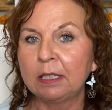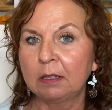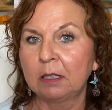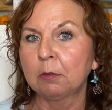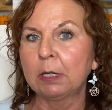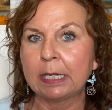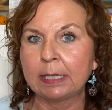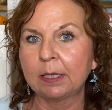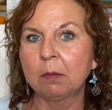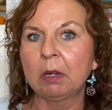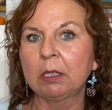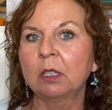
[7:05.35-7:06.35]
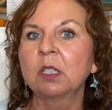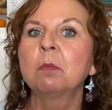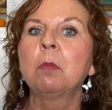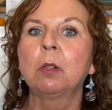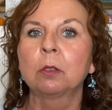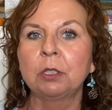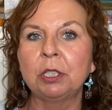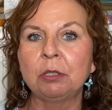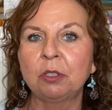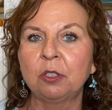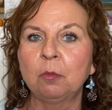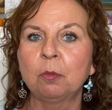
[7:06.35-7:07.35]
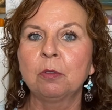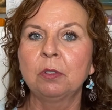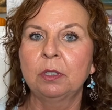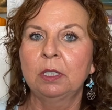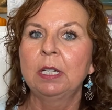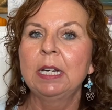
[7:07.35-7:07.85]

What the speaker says: there is among the smaller YouTubers.